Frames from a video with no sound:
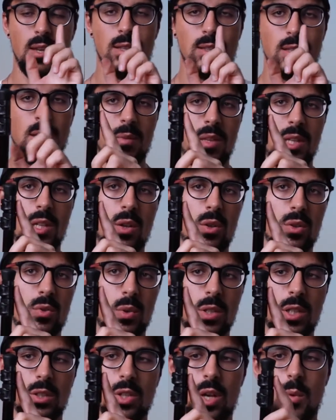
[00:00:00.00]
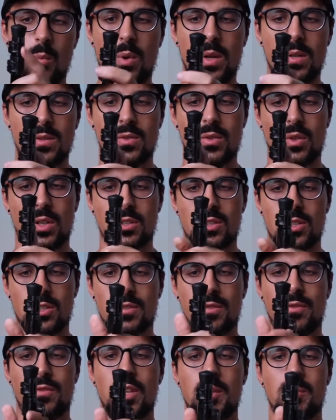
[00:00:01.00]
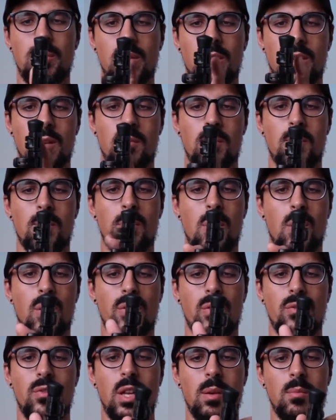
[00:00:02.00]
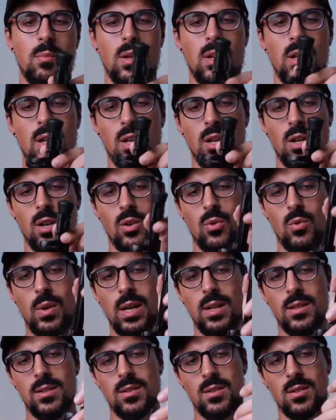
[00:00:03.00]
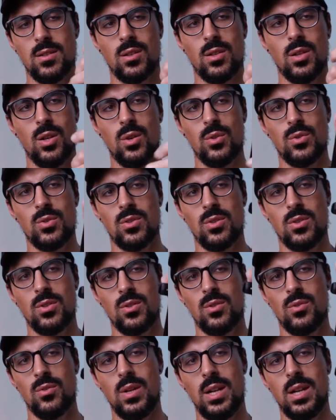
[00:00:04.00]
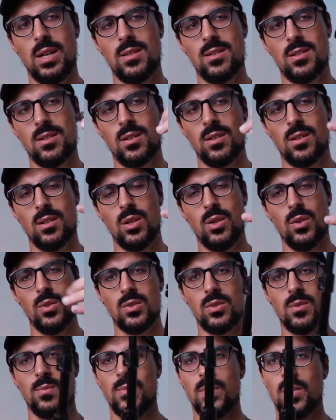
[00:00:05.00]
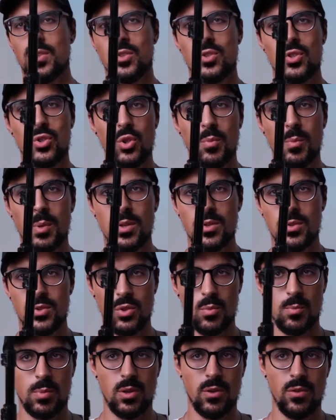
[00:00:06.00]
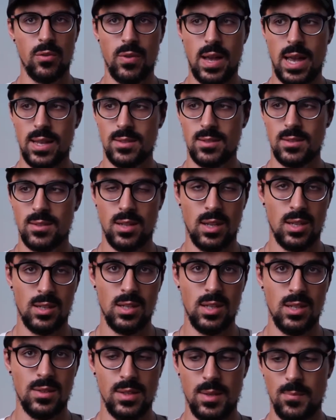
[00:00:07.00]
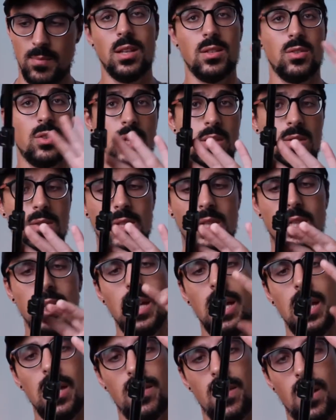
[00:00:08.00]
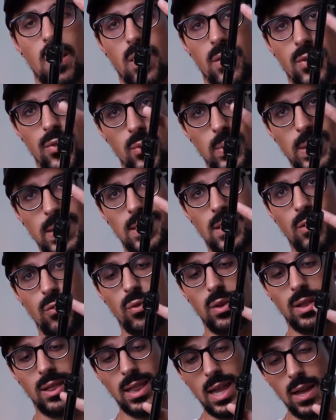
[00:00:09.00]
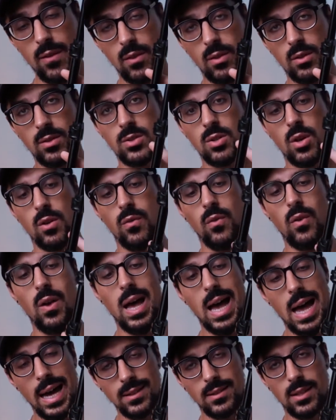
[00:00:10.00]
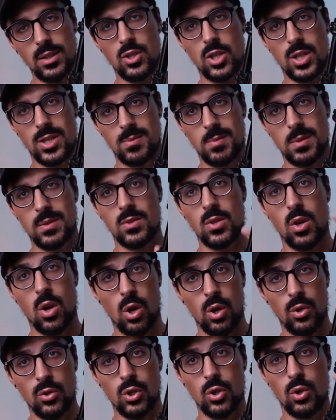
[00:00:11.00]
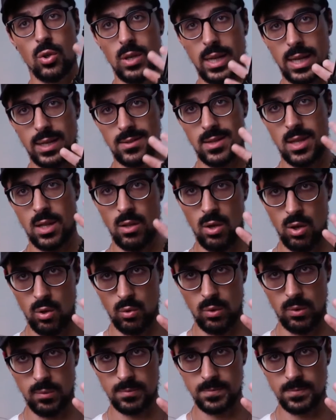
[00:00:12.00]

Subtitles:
Same thing goes with the top ones. You can just flip both of them, raise, close, super, super fast and easy. And as you can see, there are three different levels of height adjustments on your legs alone.